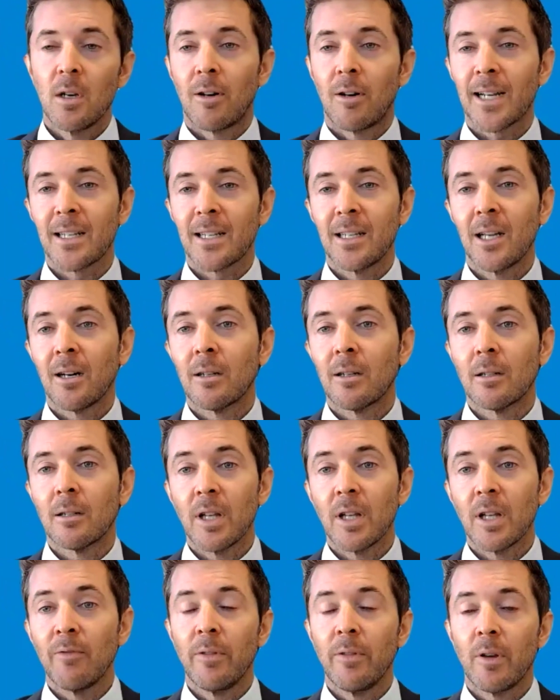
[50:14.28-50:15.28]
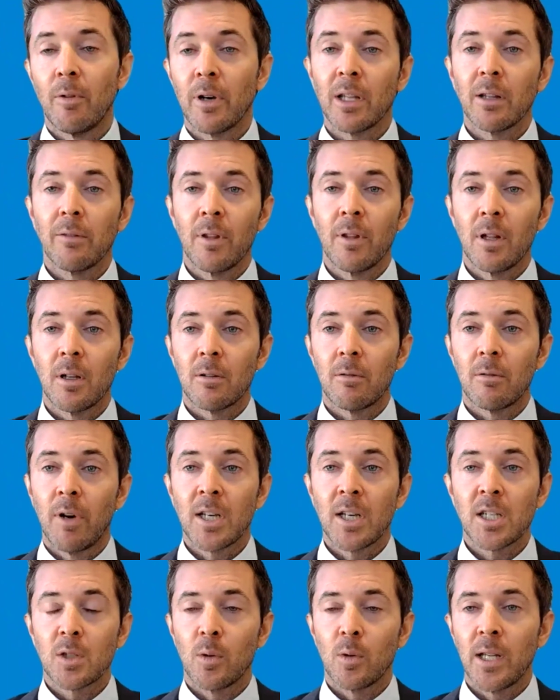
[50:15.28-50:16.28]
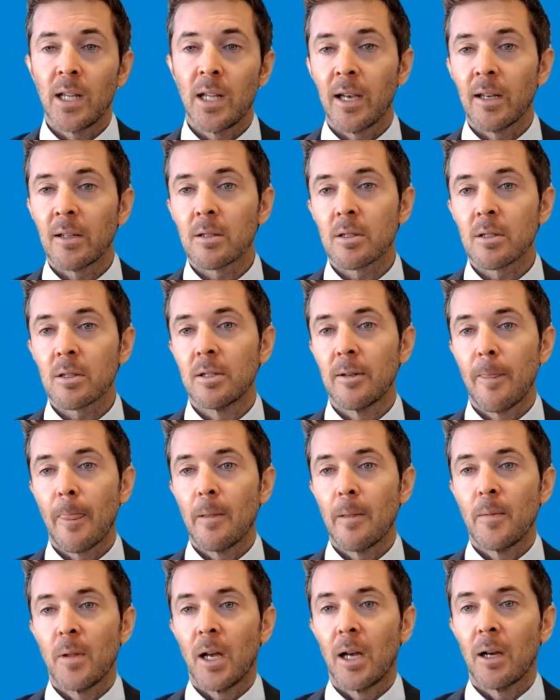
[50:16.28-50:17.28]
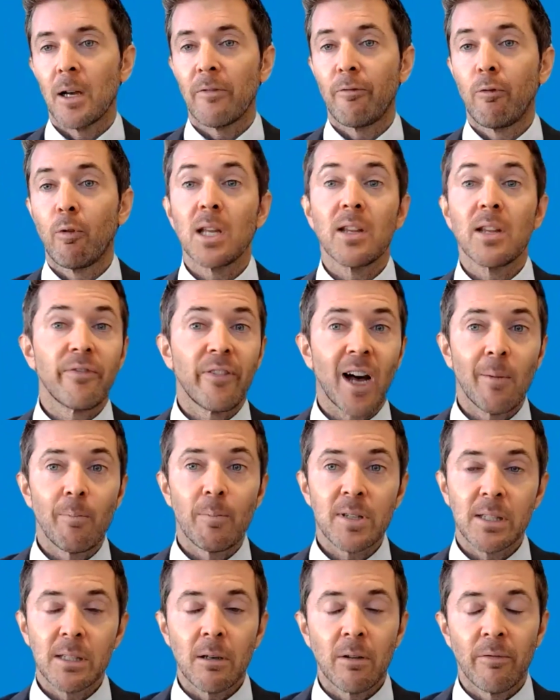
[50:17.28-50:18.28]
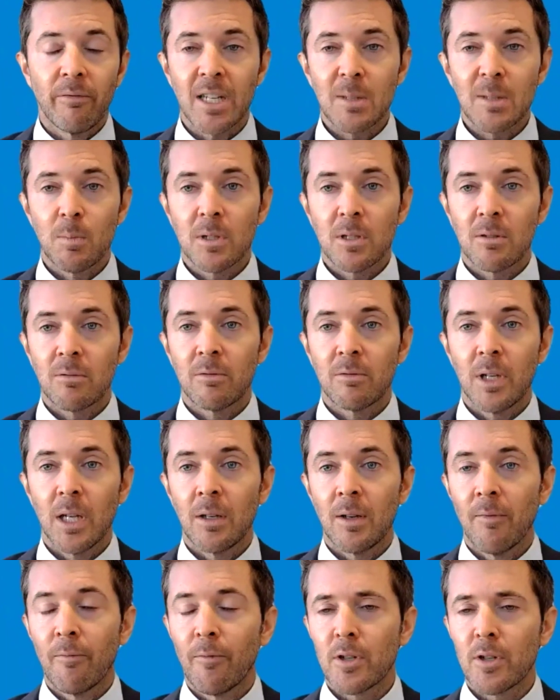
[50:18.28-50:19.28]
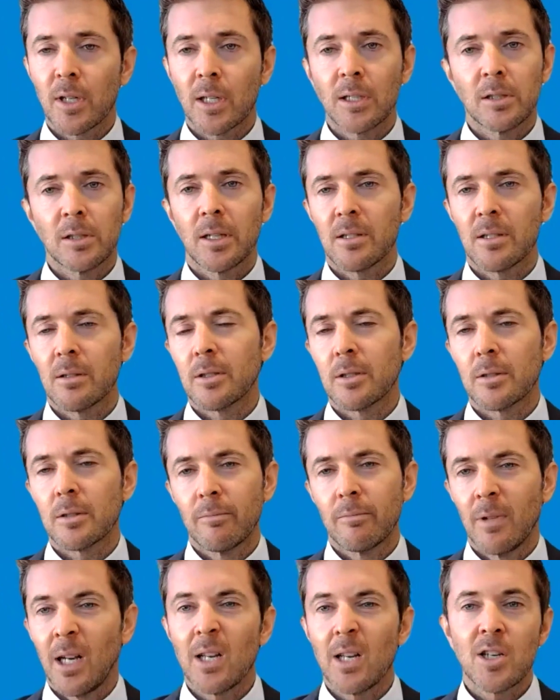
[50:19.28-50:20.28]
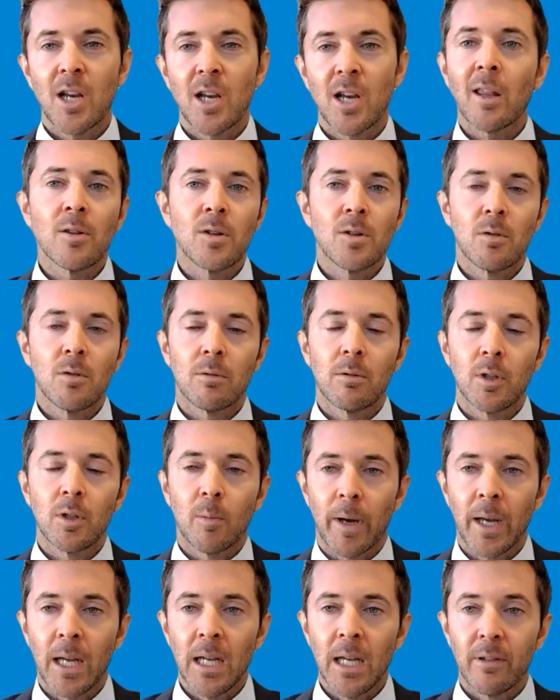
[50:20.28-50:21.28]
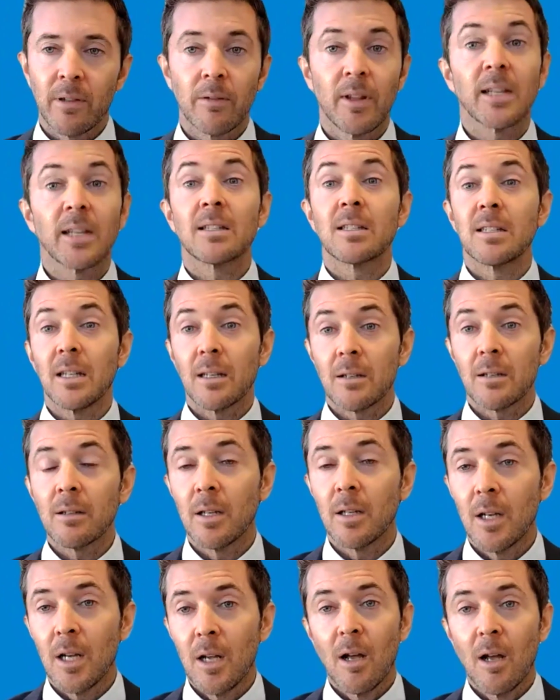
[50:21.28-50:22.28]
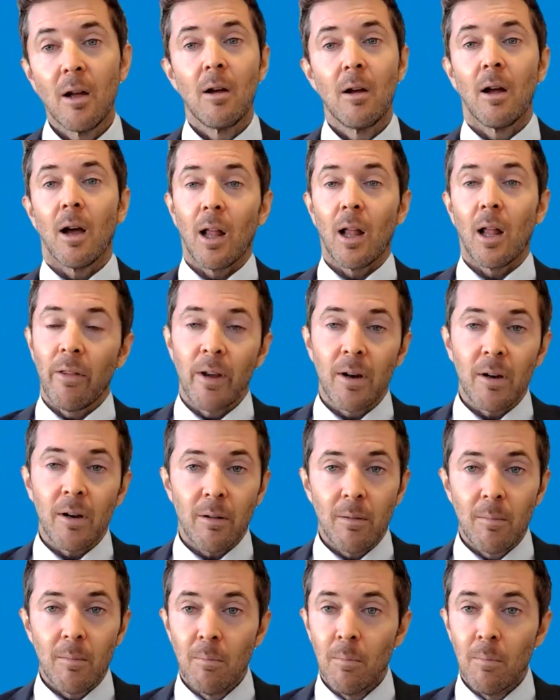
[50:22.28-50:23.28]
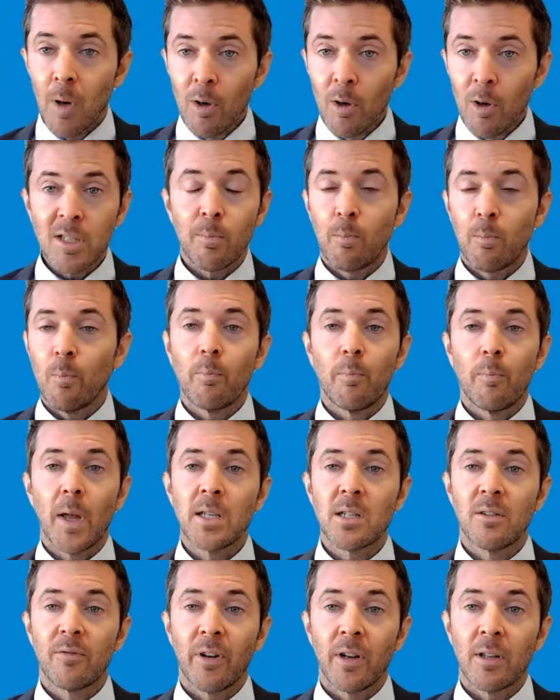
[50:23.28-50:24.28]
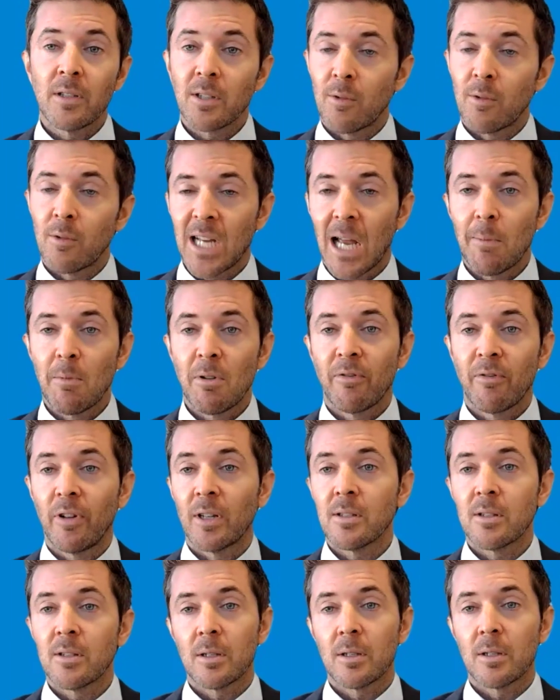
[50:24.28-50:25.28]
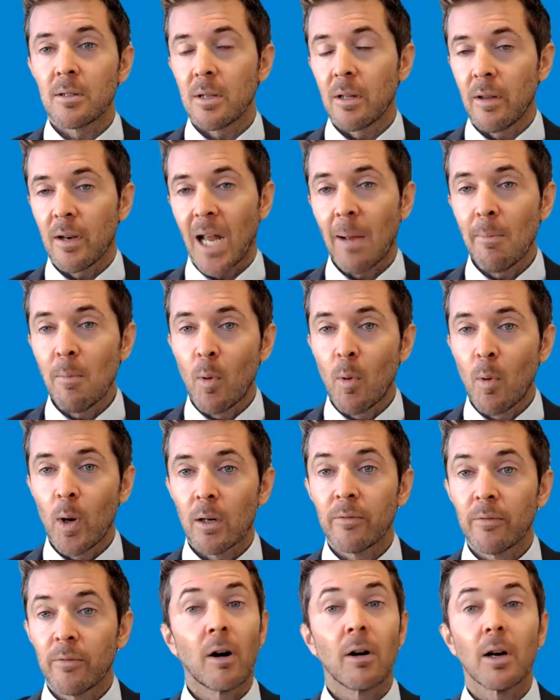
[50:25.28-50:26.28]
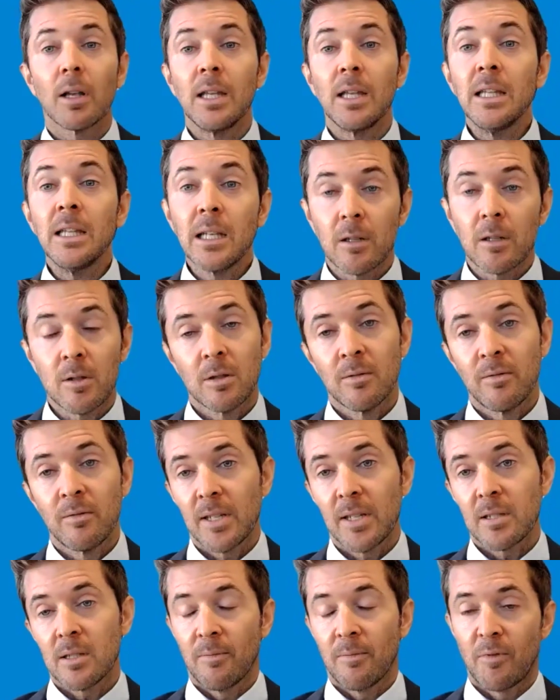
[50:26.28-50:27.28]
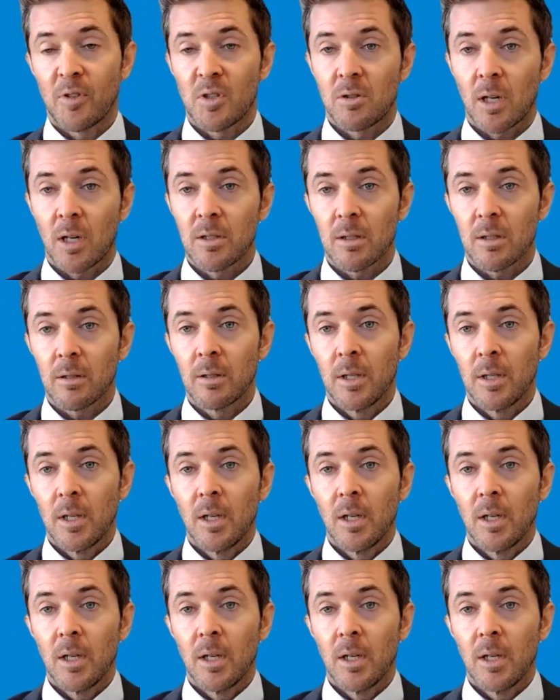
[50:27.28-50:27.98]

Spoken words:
Right now, the Reg 28, 45% investment in infrastructure doesn't really change your behavior. That said, most pension funds and retirement funds that I'm aware of are eager to invest in infrastructure